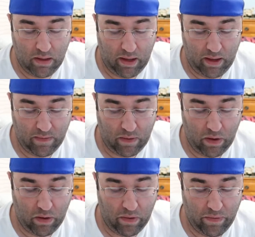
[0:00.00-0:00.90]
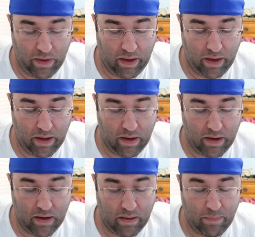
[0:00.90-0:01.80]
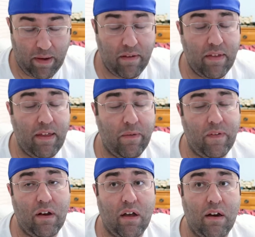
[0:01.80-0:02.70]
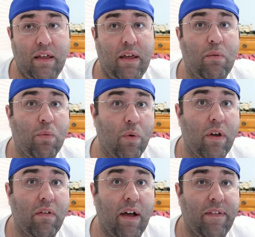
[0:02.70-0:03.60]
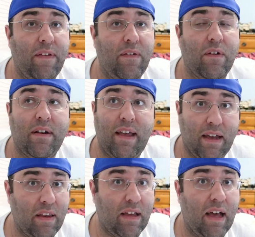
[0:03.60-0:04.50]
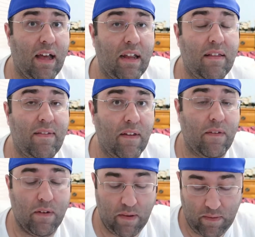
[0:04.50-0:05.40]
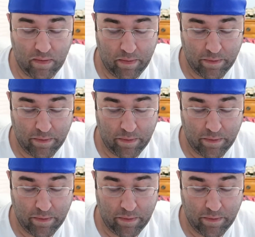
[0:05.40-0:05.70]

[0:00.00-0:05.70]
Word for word: And so then apparently he was in on it, and Roy lost and started attacking the guy senseless.